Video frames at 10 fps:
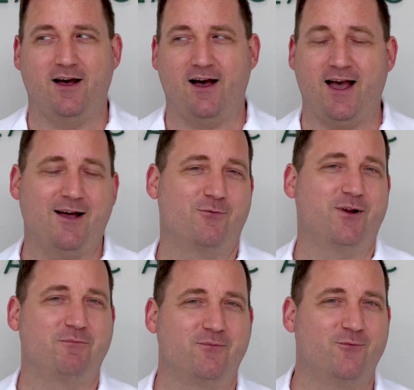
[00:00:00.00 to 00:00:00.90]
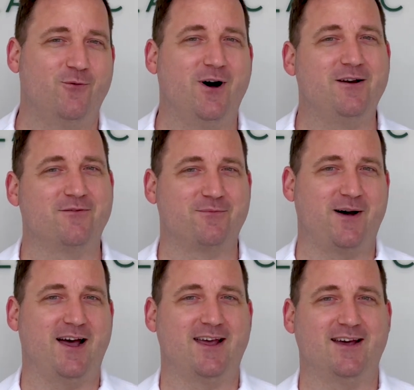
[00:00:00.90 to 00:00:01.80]
I had one of
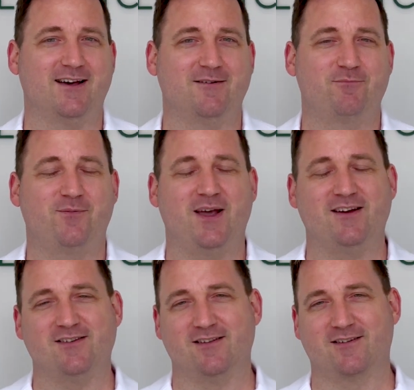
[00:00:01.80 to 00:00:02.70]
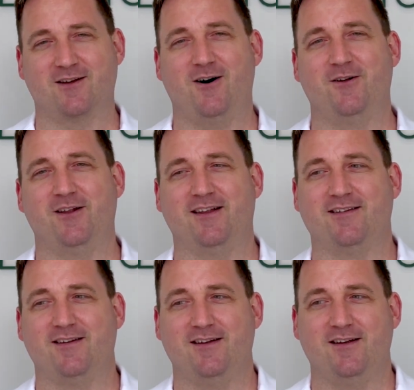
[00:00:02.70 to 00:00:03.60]
my patients called
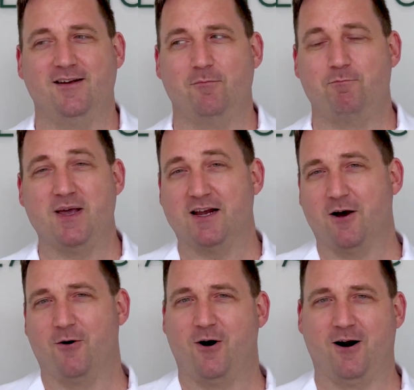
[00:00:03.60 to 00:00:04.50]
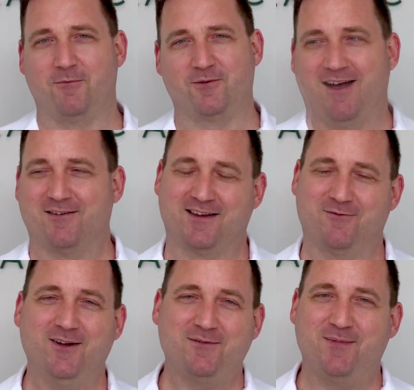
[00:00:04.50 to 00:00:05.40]
it bingo arms. I was like,
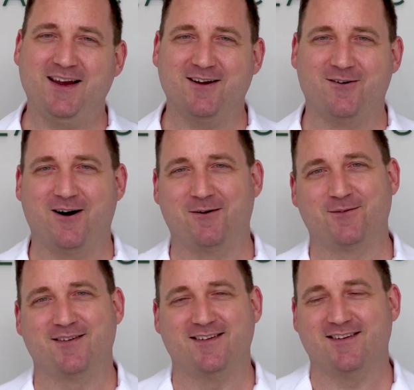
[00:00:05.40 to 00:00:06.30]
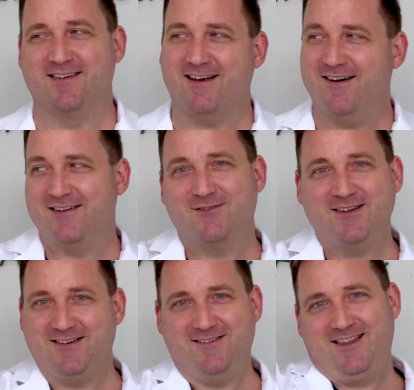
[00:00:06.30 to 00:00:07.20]
what's bingo arms? And she says, oh, it's when
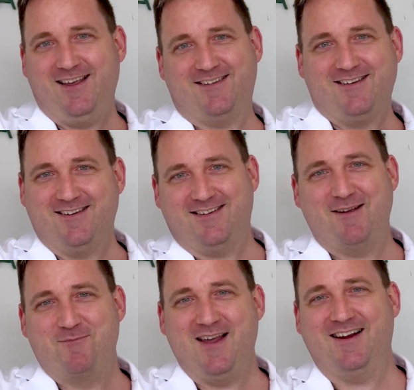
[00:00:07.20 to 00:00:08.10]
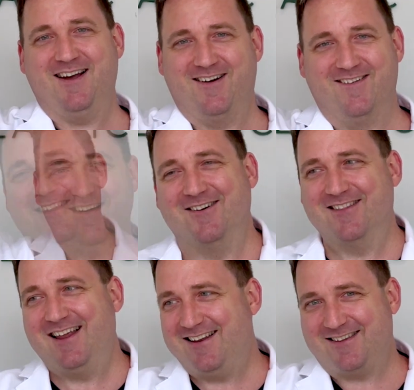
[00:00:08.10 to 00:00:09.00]
you do this and you say bingo. The old
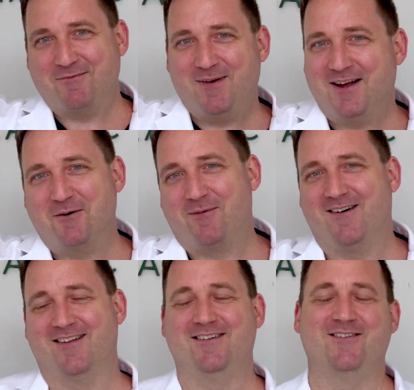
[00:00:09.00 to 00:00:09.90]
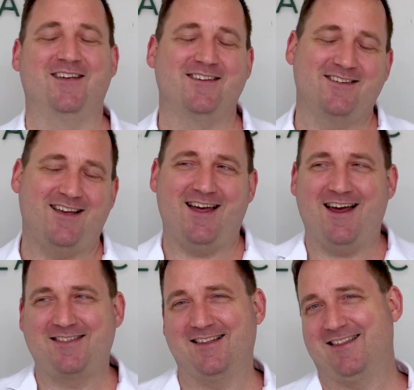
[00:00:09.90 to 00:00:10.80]
ladies at the bingo parlor do this.
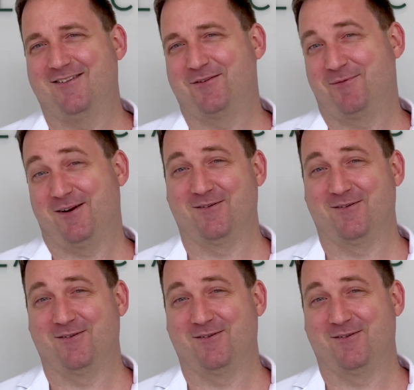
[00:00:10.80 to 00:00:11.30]
I thought that was pretty